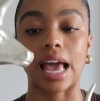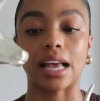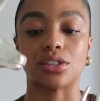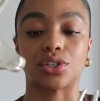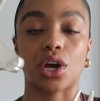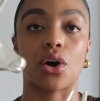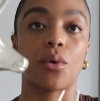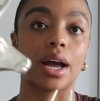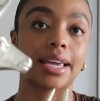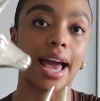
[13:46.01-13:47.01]
And
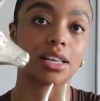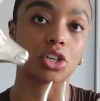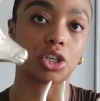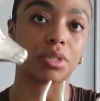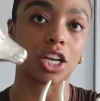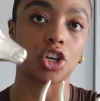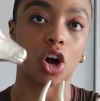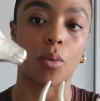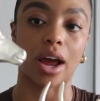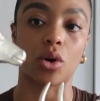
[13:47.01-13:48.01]
so yeah, so she was like, you
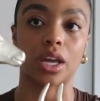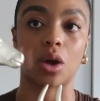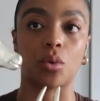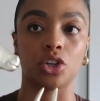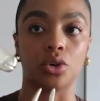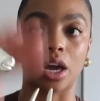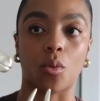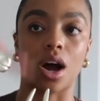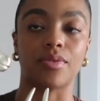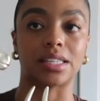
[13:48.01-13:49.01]
know, why don't you get
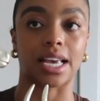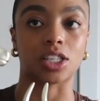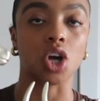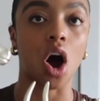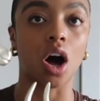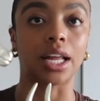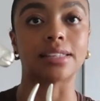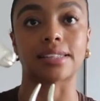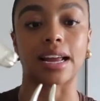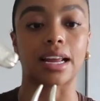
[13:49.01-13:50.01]
one that's like tall
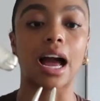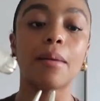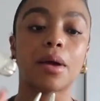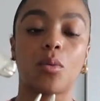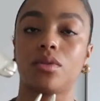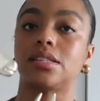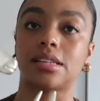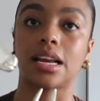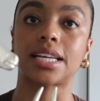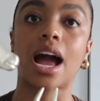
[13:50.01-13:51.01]
and standing up, and one that's
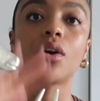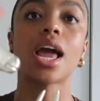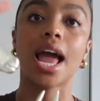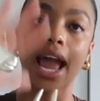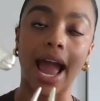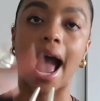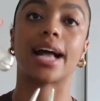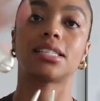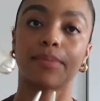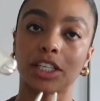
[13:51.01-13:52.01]
sitting down? It
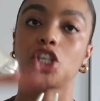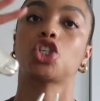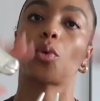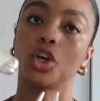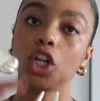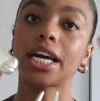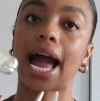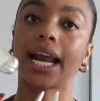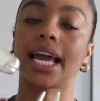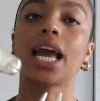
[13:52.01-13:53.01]
adds dimension, so when you look
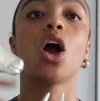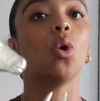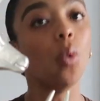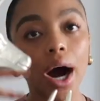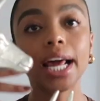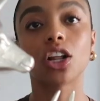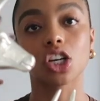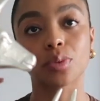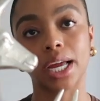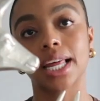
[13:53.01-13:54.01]
at it, one, it
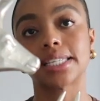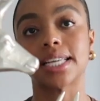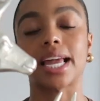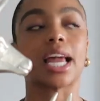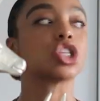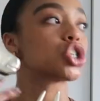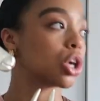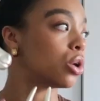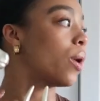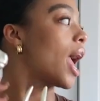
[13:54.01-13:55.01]
looks realistic, and
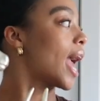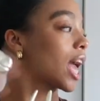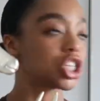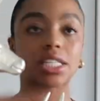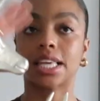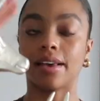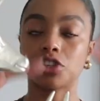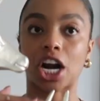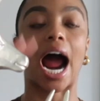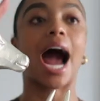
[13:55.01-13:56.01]
two, it just
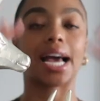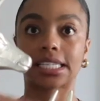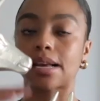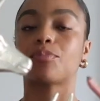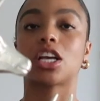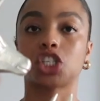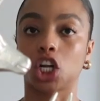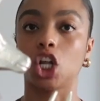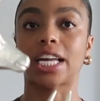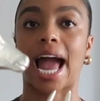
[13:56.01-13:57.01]
gives your eyes something to
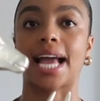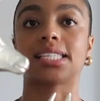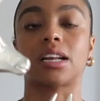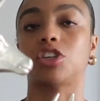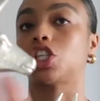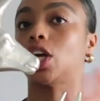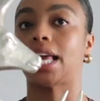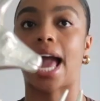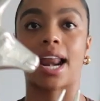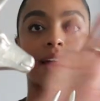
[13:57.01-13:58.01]
look at instead of just
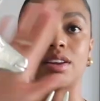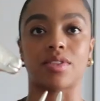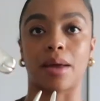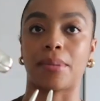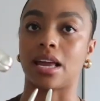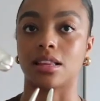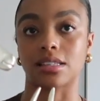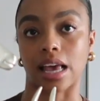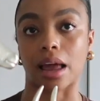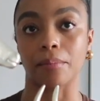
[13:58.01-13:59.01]
looking at everything being the
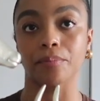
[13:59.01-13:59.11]
same.